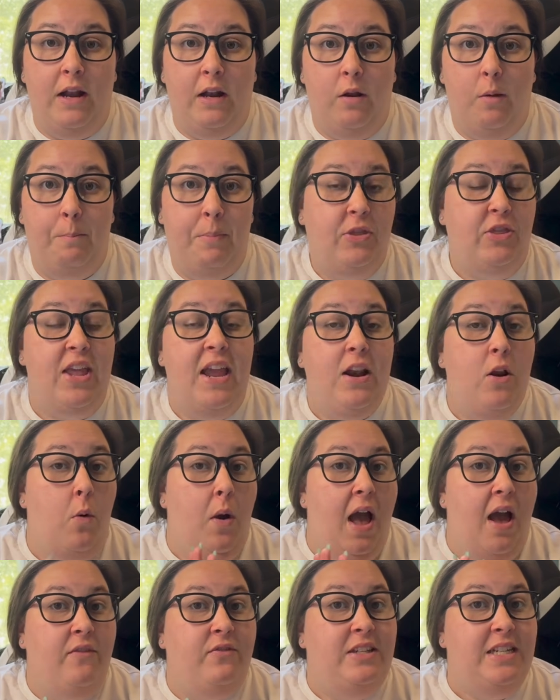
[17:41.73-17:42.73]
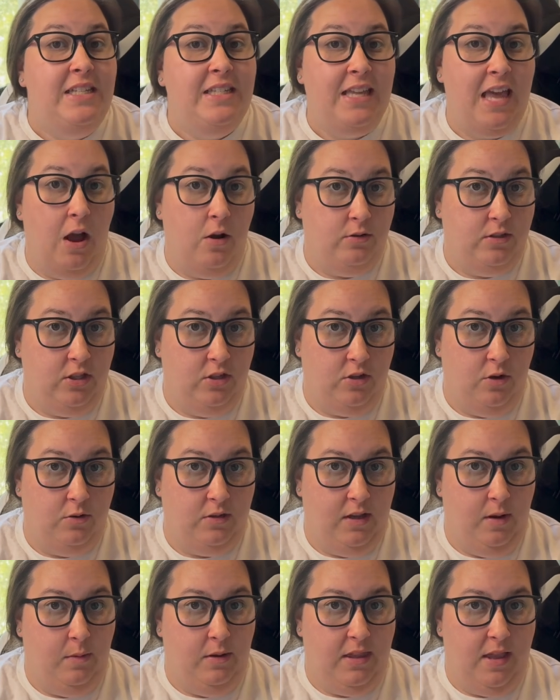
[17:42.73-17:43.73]
but they don't have discounts
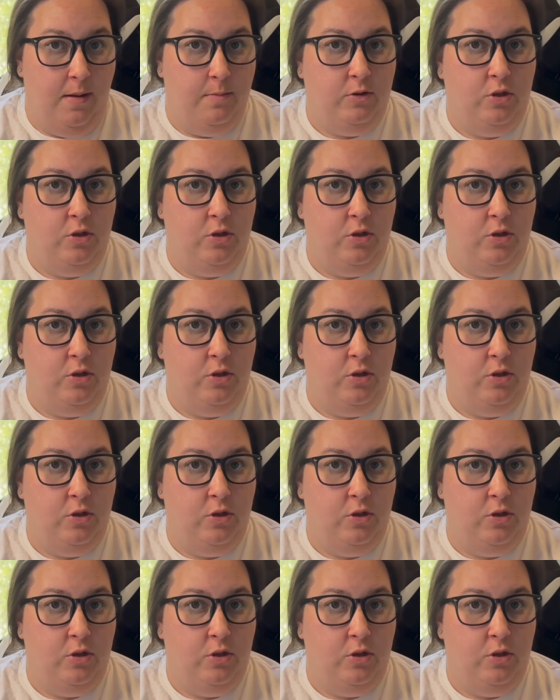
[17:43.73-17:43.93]
associated with them.